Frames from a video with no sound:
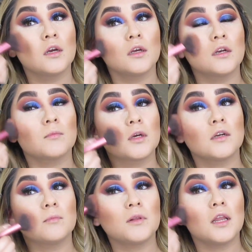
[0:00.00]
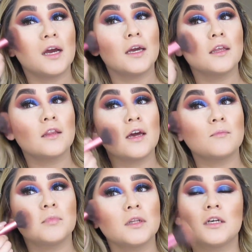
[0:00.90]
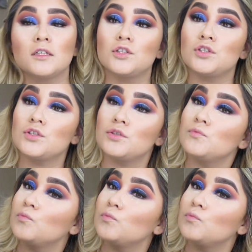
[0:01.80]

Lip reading: and I'm gonna apply that blush.